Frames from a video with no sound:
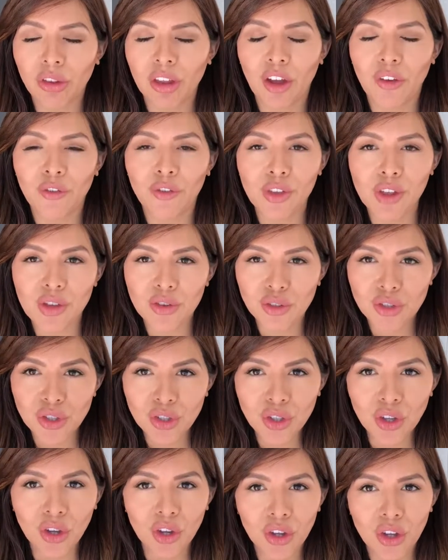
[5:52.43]
that feels
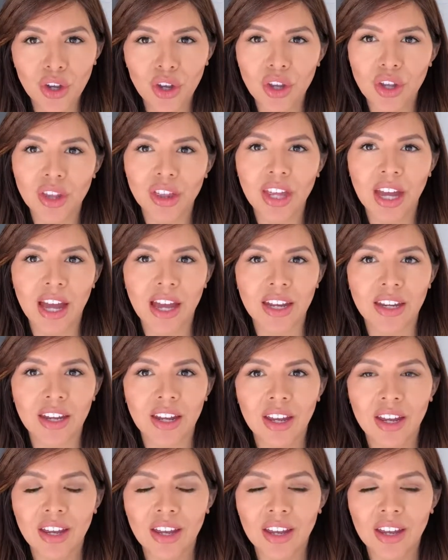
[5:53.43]
good, that